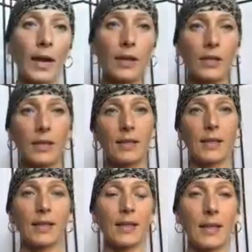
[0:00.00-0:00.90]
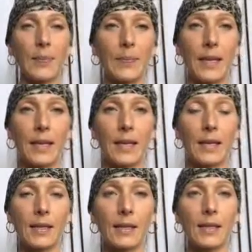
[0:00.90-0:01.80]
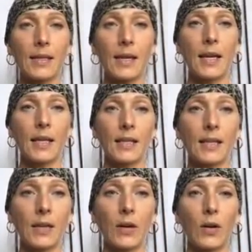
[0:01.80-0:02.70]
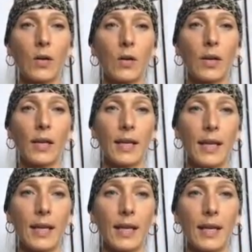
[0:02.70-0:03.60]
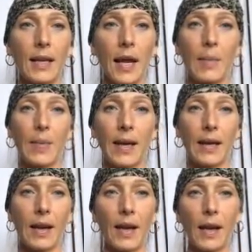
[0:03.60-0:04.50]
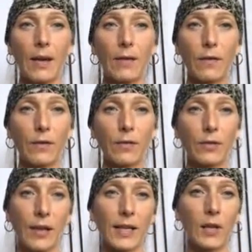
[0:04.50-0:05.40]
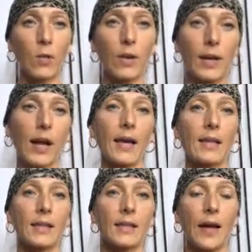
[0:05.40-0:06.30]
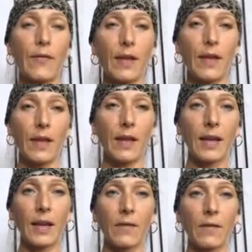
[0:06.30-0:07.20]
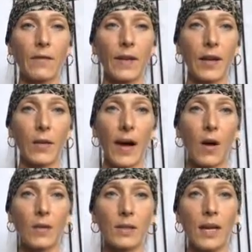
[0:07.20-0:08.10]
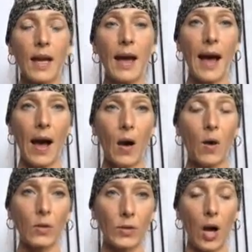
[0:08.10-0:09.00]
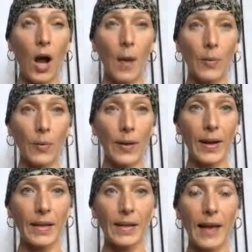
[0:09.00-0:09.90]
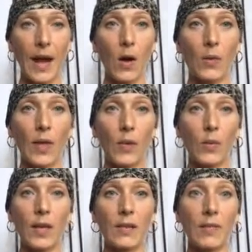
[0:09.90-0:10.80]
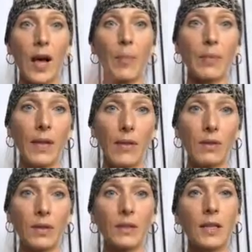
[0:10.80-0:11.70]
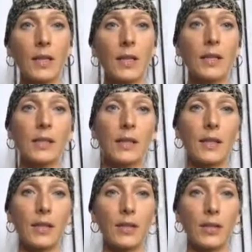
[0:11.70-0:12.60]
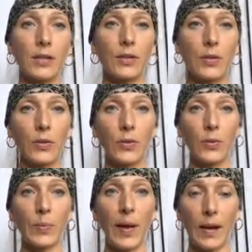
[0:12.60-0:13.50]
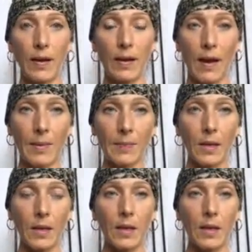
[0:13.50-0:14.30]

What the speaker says: energy system is still in a bit of trying to organize everything and figure out how to operate now that we've up-leveled to this new paradigm.